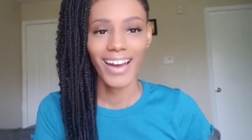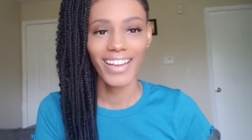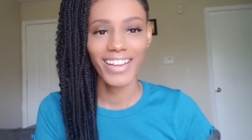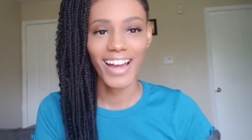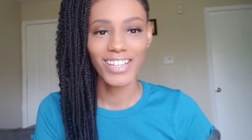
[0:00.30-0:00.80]

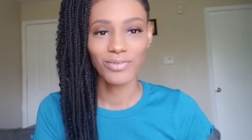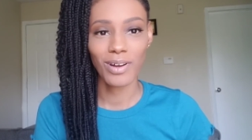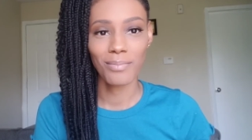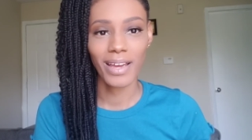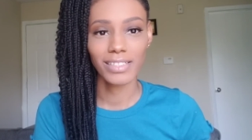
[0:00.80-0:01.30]
Hi you guys,
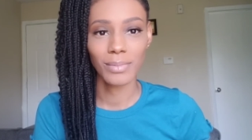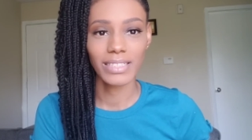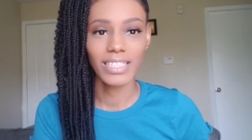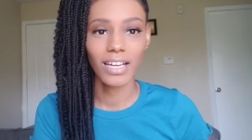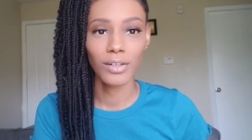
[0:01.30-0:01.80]
welcome back to my
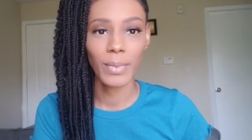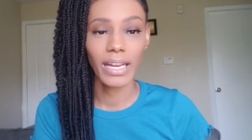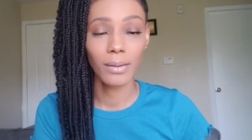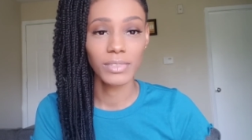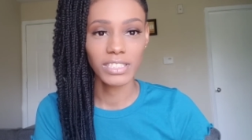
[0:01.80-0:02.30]
channel. My
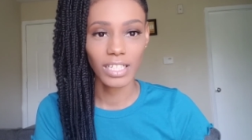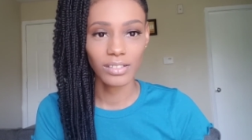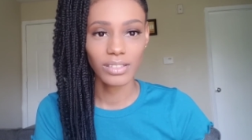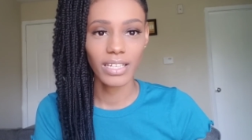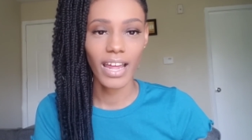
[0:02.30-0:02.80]
name is
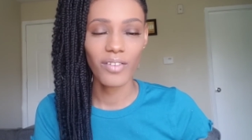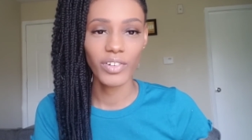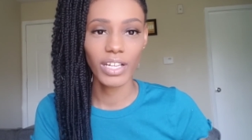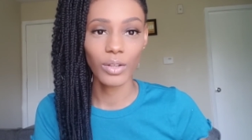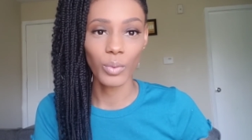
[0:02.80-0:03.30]
Chelsie and I have
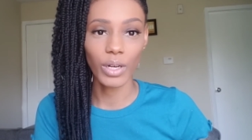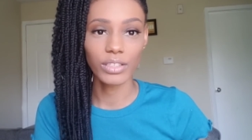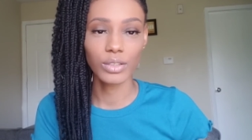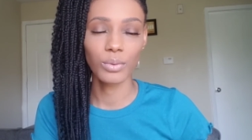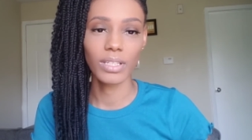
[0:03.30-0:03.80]
another
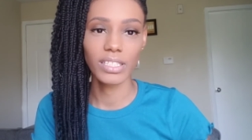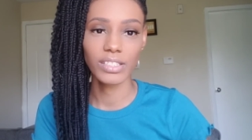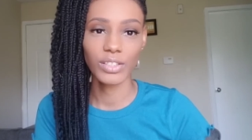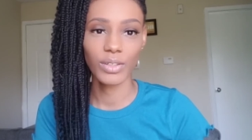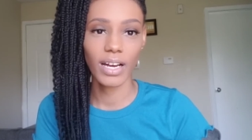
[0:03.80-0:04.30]
word to
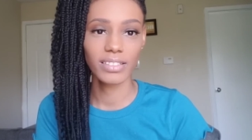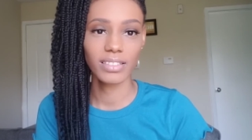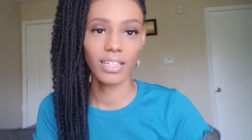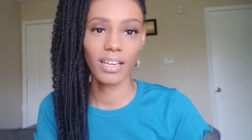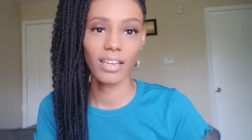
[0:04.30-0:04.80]
release to you
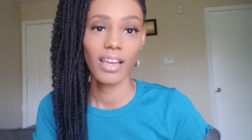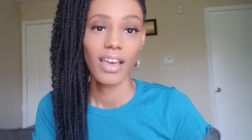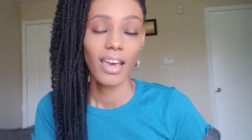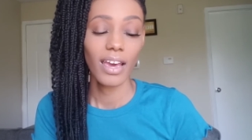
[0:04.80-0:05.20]
guys today.